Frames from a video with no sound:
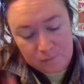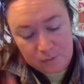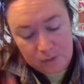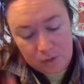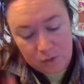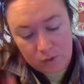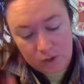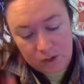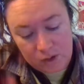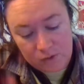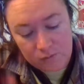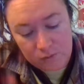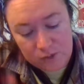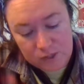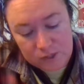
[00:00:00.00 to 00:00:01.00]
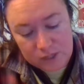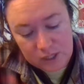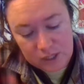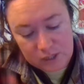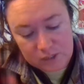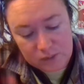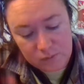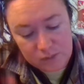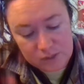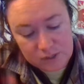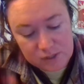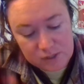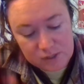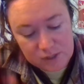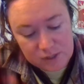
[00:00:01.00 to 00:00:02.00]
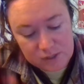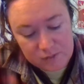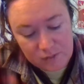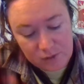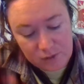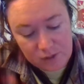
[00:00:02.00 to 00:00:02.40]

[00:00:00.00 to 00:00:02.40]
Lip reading: You have what it takes to be successful